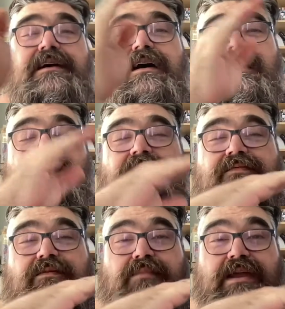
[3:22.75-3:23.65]

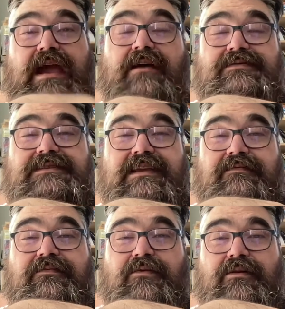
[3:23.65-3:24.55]
of the Bukowski
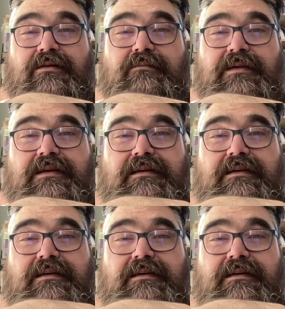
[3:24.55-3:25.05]
Forum